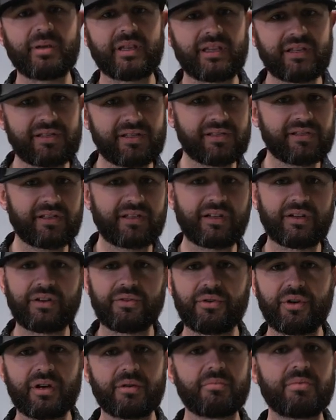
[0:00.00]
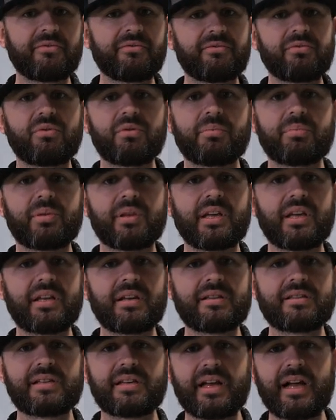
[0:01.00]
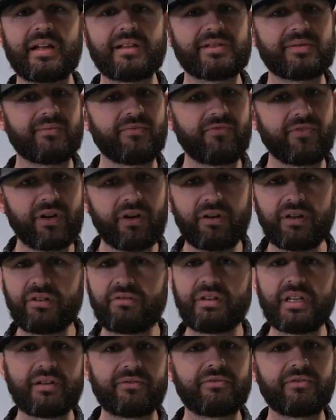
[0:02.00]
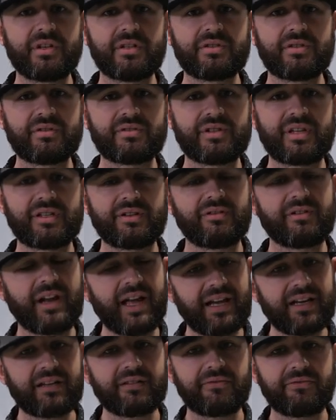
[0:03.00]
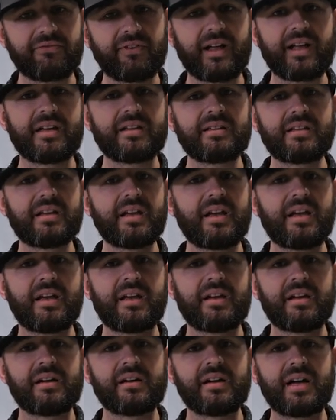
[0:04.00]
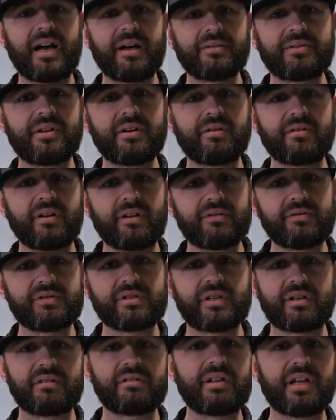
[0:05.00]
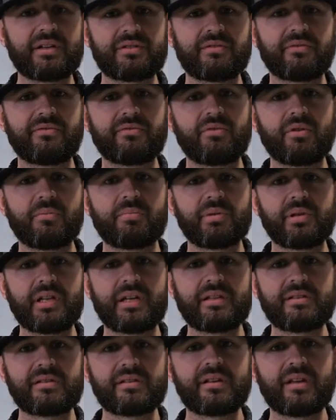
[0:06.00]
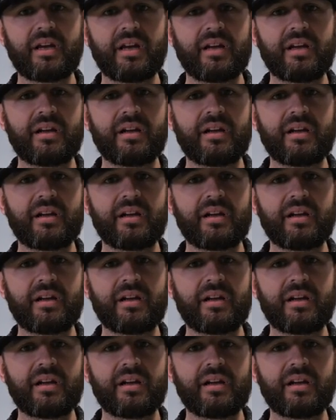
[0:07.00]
But this is an incredible floor plan. It's got some very unique features that you're not gonna find uh, out there in other single axle floor plans.